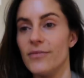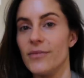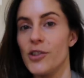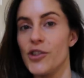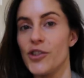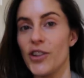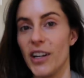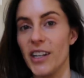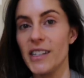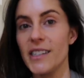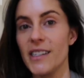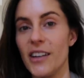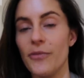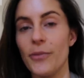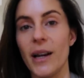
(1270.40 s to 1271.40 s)
stress
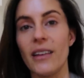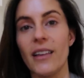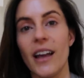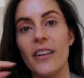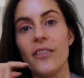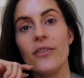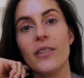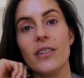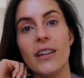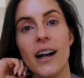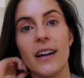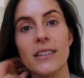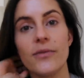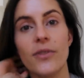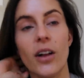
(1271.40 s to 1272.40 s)
of my life the
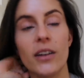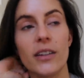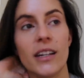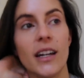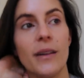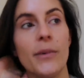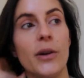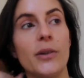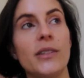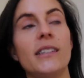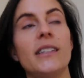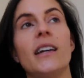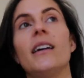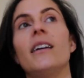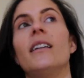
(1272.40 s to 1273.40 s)
last vlog that I
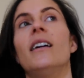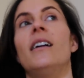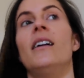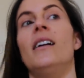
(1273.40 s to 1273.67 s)
posted.